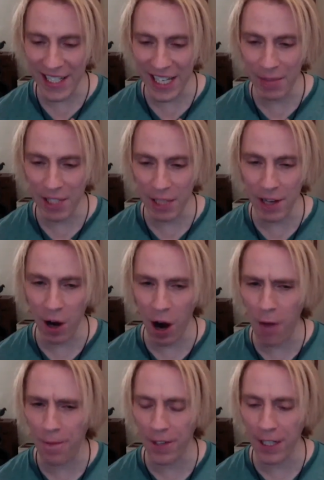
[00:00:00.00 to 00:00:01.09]
seems to be
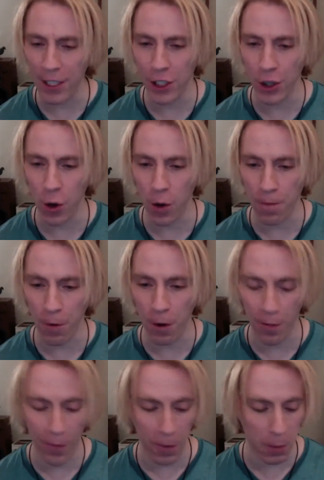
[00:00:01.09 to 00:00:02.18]
awfully short for
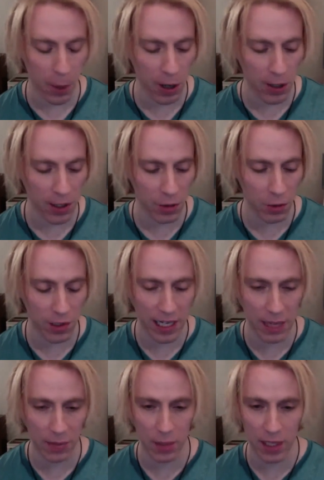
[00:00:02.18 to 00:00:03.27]
a person who
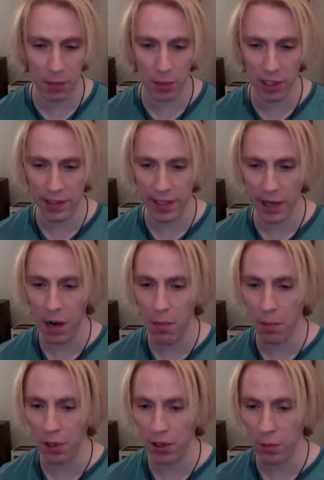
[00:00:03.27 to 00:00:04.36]
claims to be completely
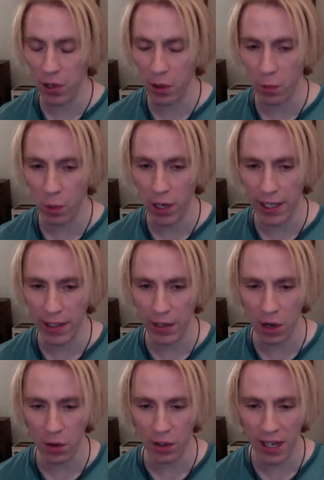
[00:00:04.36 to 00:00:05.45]
humble in what he
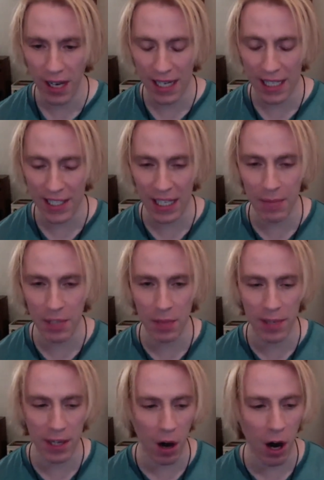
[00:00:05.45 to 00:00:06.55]
knows. He seems to
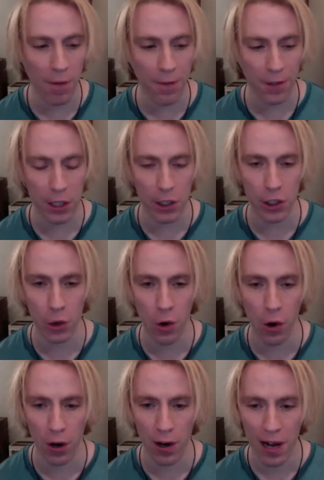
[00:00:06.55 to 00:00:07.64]
be awfully
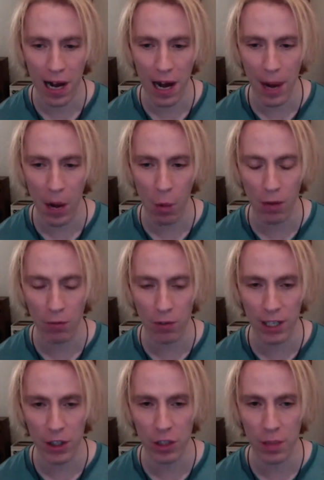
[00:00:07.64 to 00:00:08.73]
sure about what
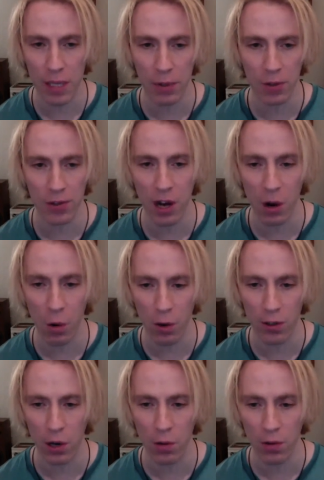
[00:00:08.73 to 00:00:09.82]
religious people know or
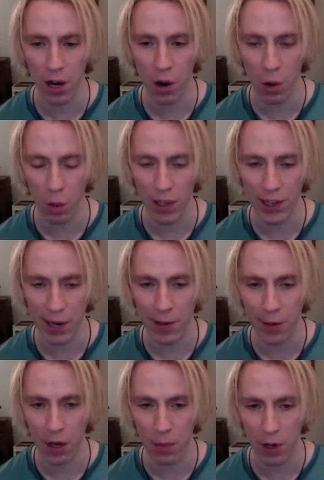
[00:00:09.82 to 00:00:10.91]
don't know, or what their
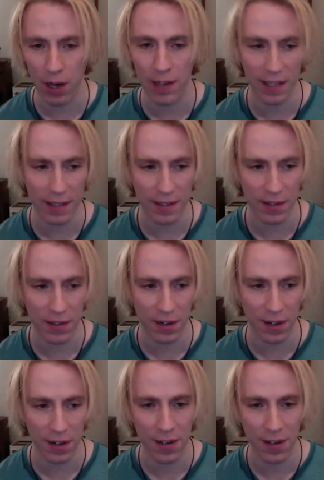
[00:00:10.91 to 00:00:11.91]
thought processes are.